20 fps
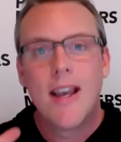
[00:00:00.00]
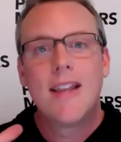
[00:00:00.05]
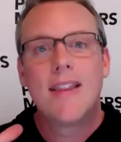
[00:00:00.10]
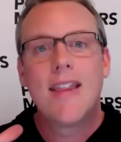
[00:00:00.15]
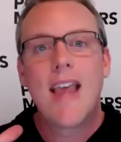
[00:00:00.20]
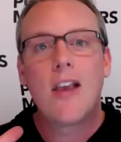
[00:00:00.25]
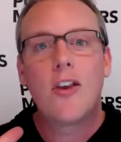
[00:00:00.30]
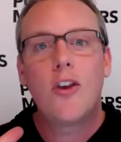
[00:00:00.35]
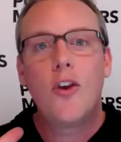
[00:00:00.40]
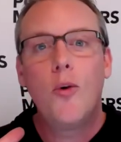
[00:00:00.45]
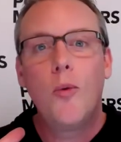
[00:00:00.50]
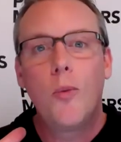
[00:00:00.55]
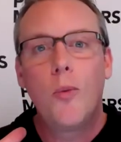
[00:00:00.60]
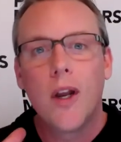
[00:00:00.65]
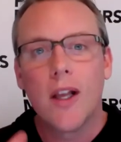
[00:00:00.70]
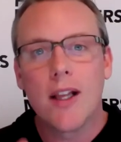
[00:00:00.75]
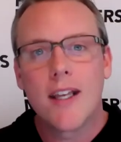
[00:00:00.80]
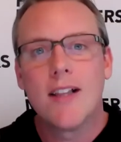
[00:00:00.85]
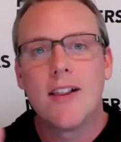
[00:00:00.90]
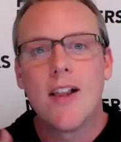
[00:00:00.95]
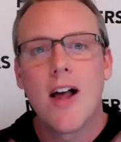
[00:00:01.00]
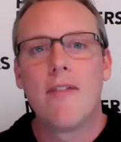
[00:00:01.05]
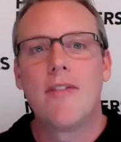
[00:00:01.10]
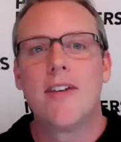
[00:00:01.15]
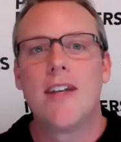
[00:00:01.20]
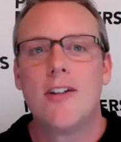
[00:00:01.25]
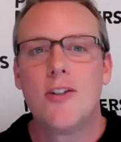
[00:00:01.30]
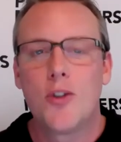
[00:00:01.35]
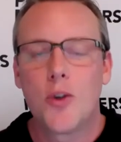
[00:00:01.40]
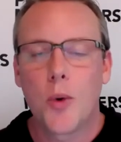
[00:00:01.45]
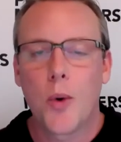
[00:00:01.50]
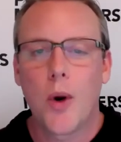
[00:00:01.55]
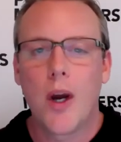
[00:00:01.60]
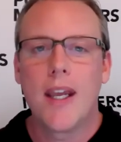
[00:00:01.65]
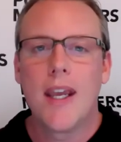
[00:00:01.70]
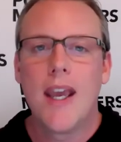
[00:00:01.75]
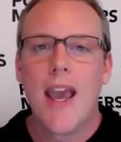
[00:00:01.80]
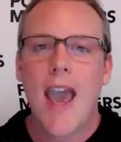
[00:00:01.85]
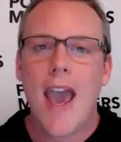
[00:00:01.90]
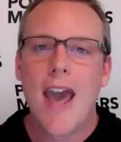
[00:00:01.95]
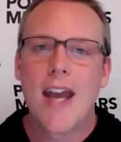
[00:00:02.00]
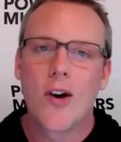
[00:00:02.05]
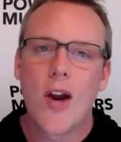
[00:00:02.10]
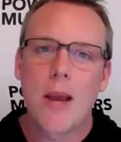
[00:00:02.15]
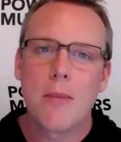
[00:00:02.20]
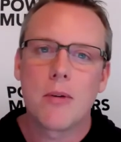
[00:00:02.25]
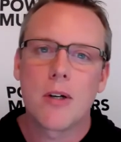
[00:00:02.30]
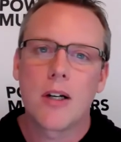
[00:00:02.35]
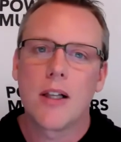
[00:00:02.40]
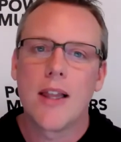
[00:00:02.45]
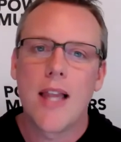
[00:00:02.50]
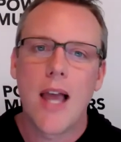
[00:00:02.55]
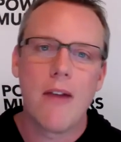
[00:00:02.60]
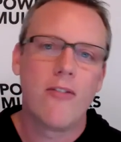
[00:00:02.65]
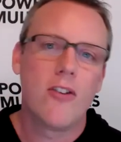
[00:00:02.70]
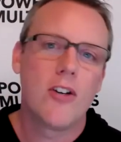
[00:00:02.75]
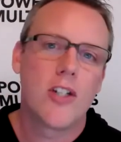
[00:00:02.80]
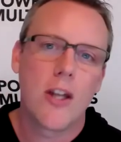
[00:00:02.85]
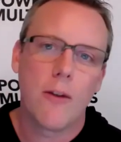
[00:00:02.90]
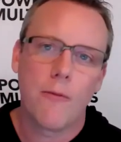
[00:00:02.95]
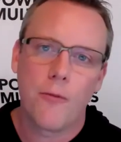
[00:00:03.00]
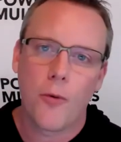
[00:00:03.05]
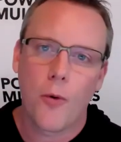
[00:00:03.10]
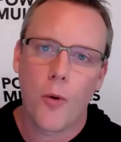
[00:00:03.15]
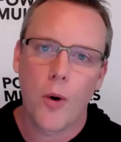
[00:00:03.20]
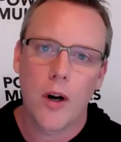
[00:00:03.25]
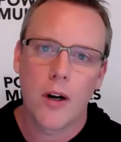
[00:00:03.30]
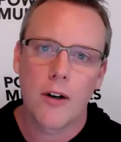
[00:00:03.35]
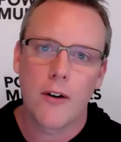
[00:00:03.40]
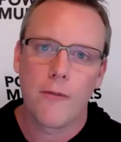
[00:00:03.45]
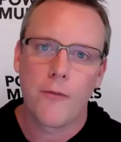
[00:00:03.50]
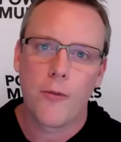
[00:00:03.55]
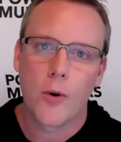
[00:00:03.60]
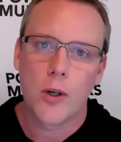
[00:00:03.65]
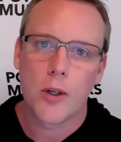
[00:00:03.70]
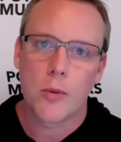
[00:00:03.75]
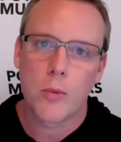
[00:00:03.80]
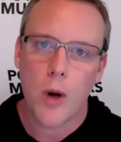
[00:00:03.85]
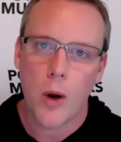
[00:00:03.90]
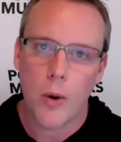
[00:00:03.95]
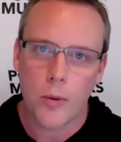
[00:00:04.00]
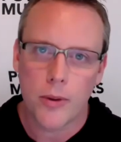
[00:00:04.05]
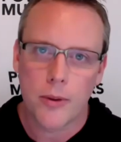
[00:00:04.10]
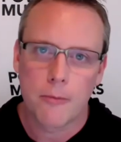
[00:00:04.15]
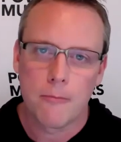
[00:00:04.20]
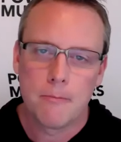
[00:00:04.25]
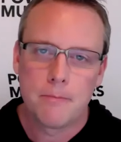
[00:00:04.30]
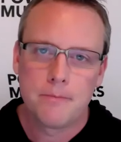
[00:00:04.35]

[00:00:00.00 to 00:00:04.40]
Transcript: that you really love and enjoy and are able to leverage it for growth.